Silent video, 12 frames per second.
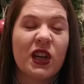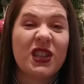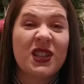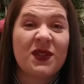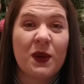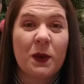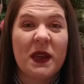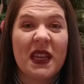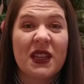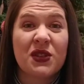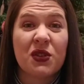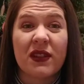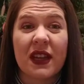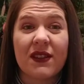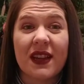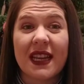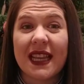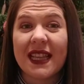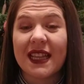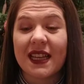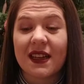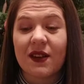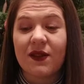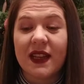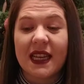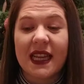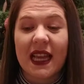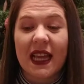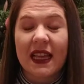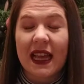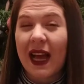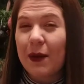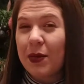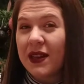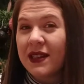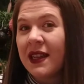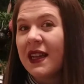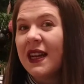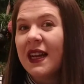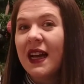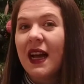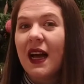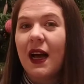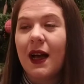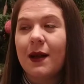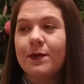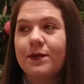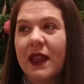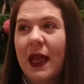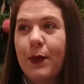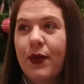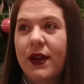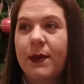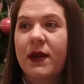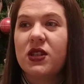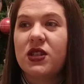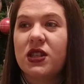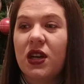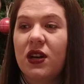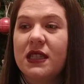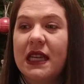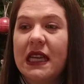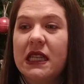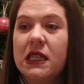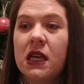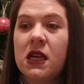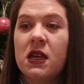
just feel a bit sorry really that I've let it happen. It pretty much started